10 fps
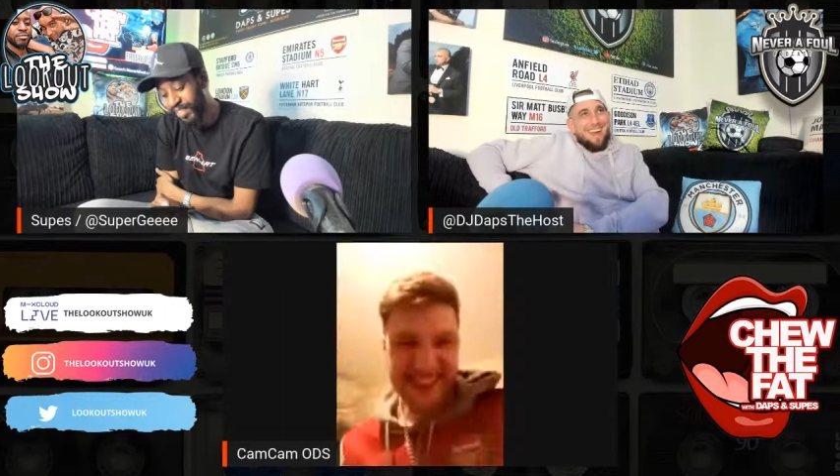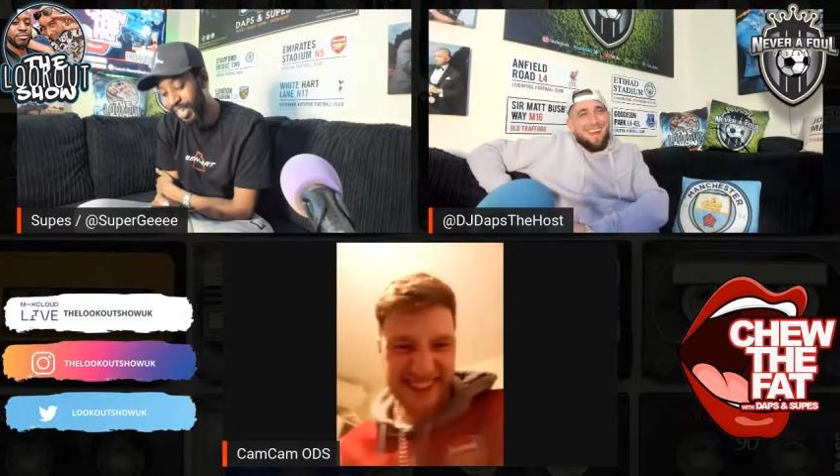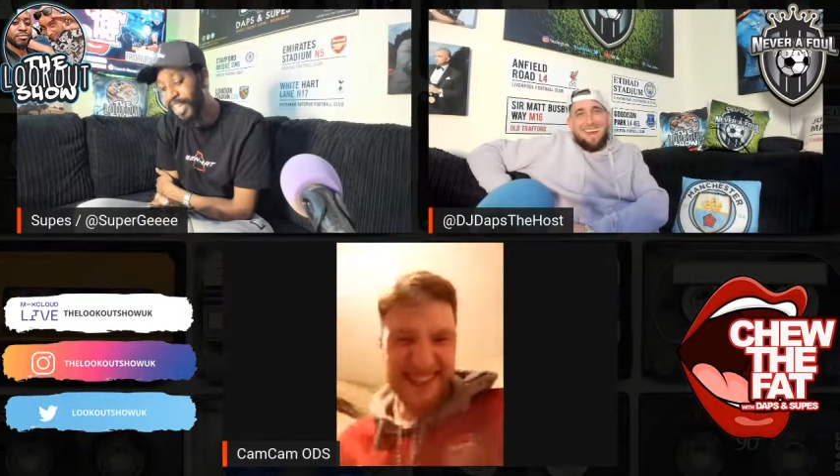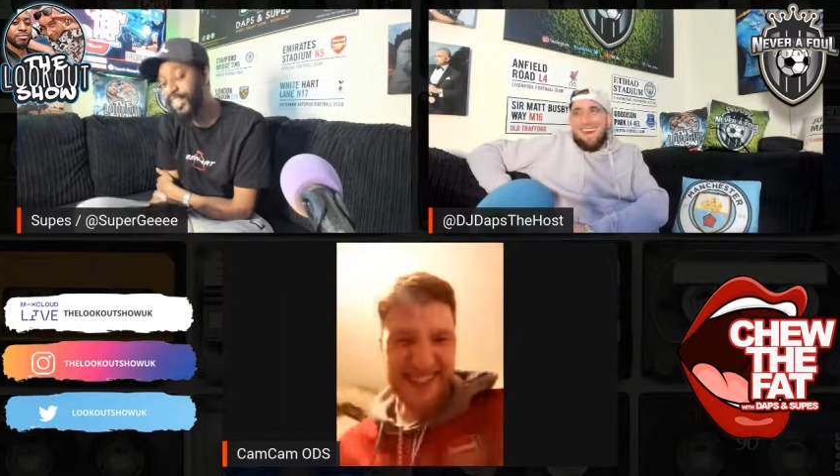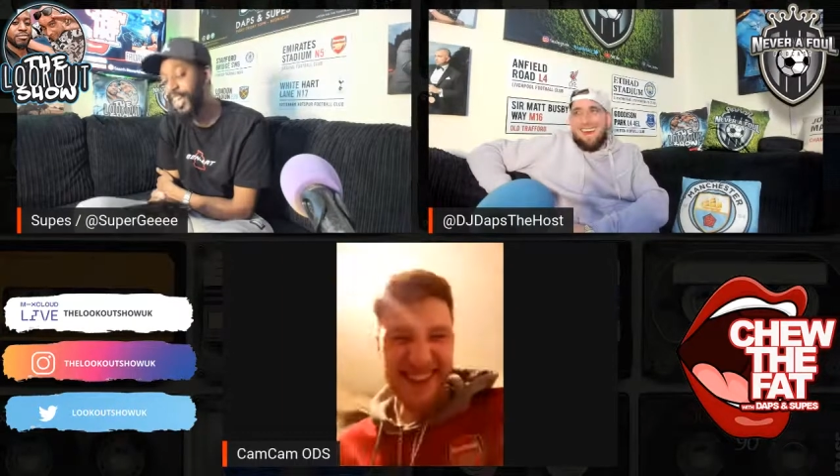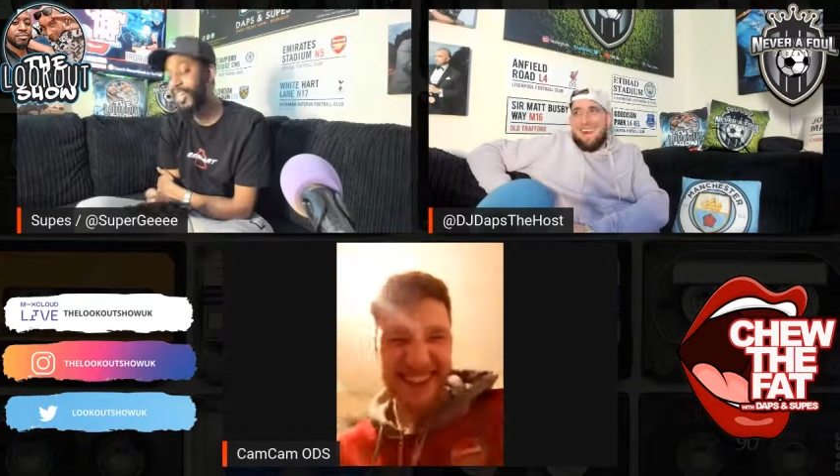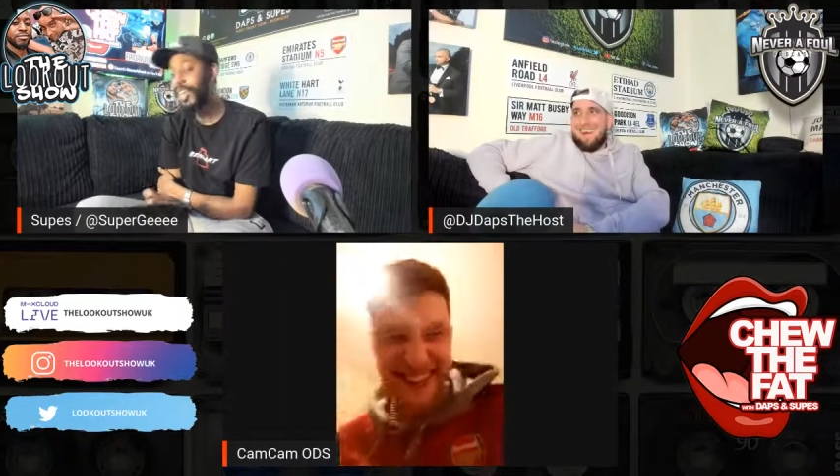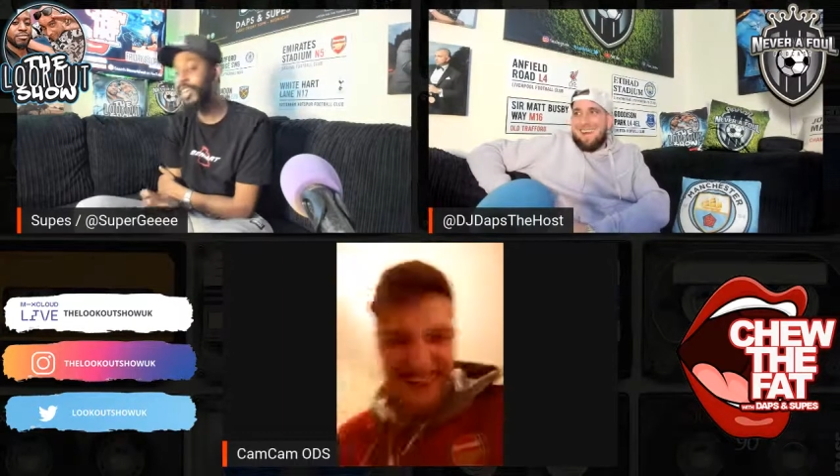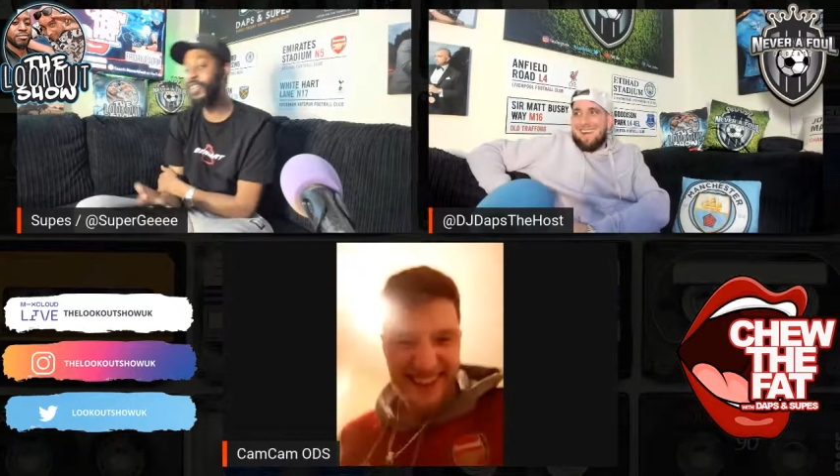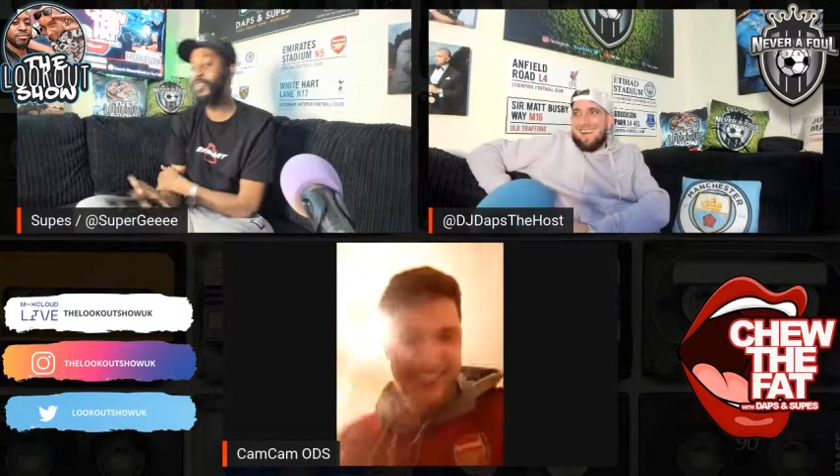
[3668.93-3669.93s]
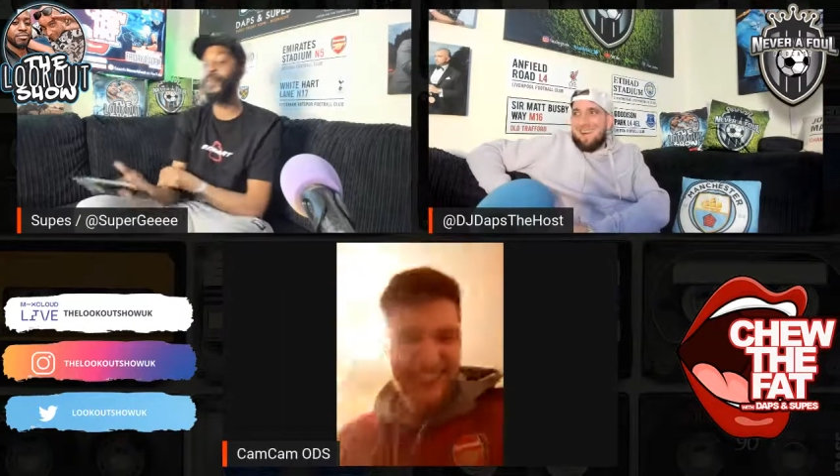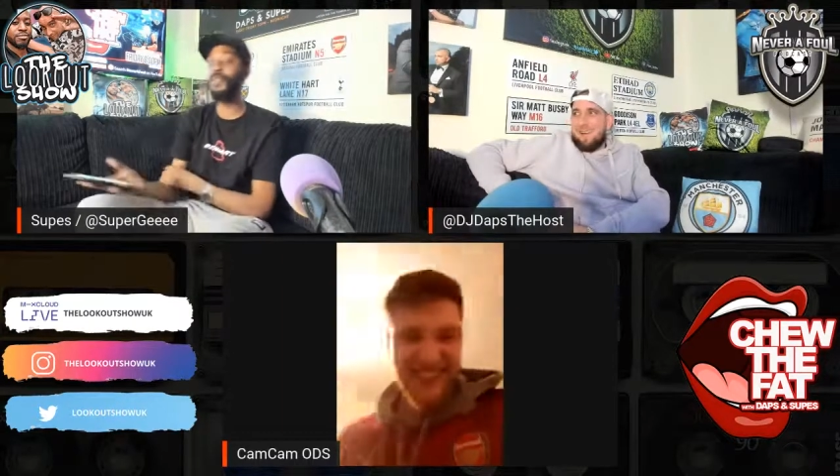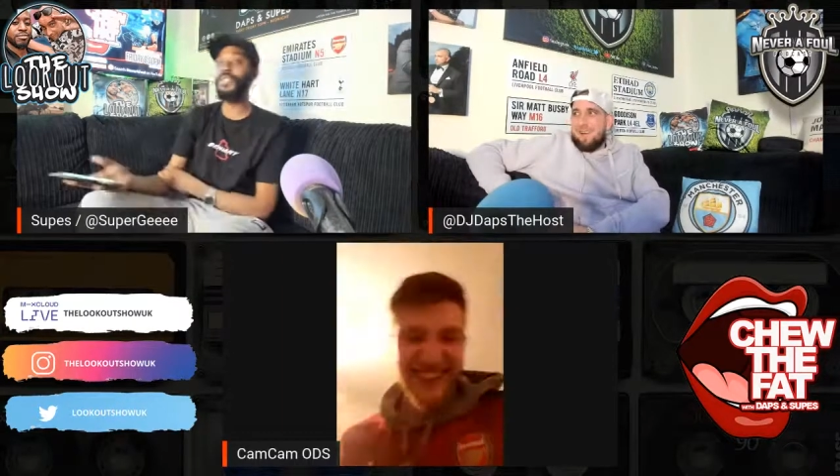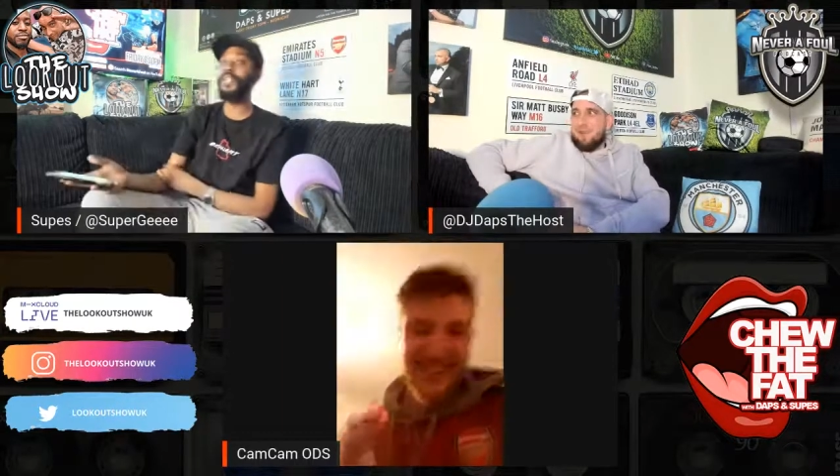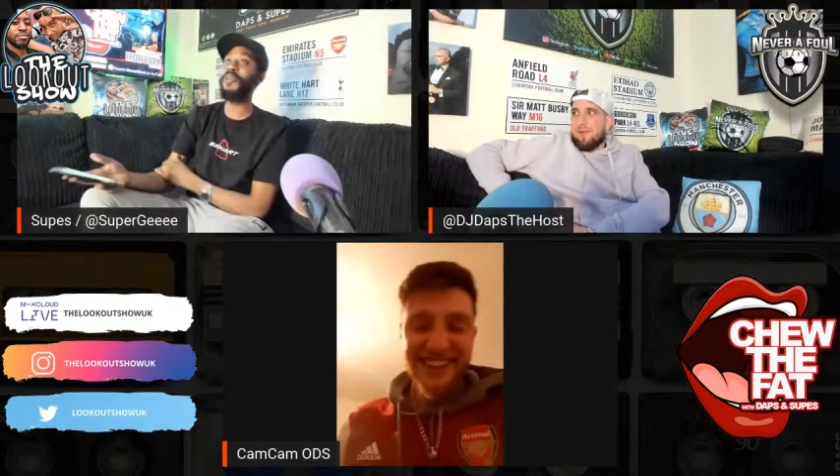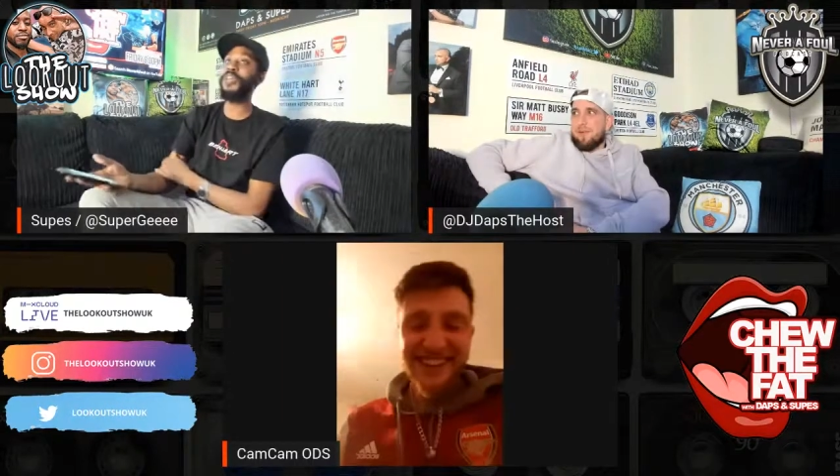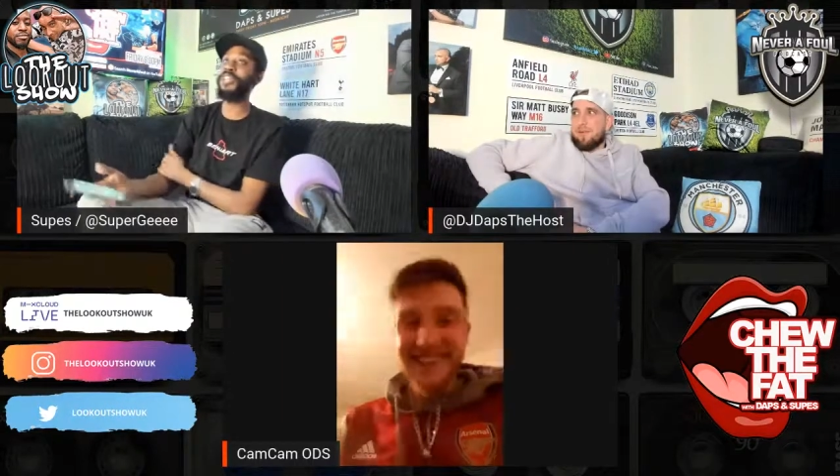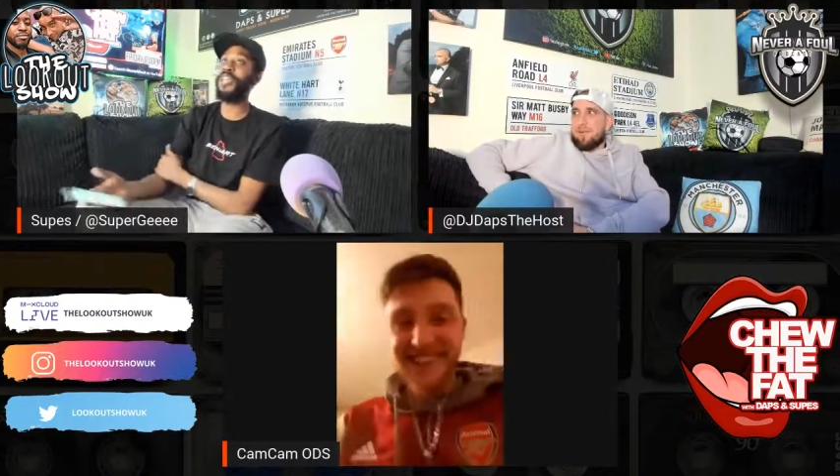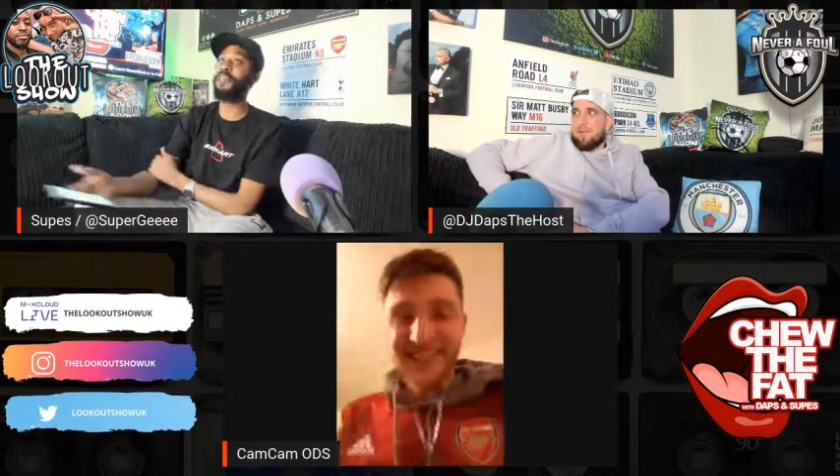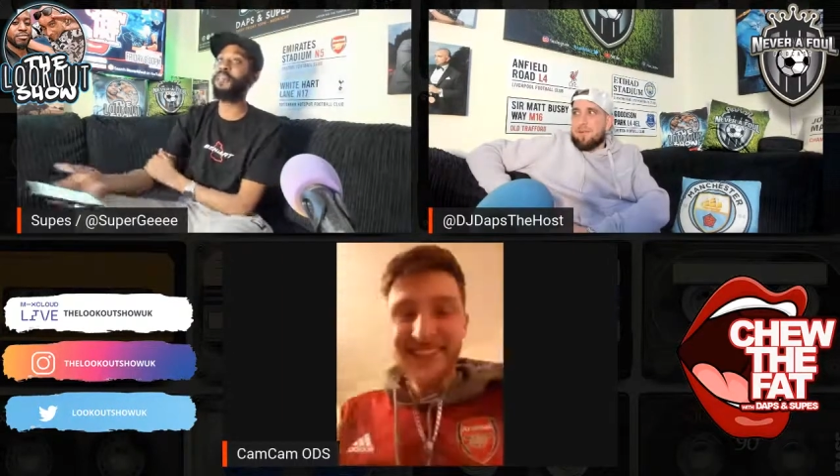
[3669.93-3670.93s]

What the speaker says: He said he looks forward to clearing his name.